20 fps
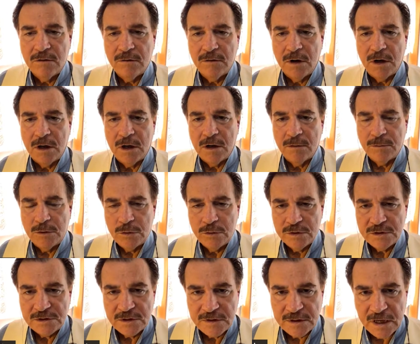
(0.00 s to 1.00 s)
who
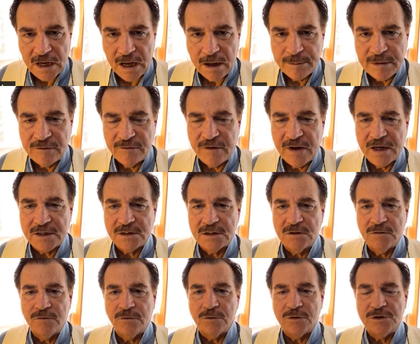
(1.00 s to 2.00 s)
is in the Abe
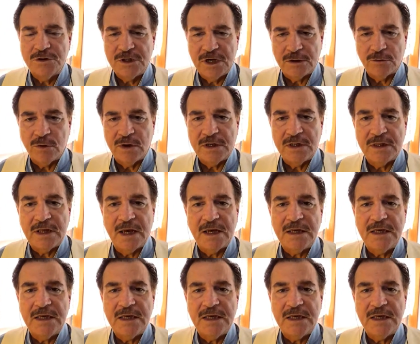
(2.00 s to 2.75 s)
faction, for generating that.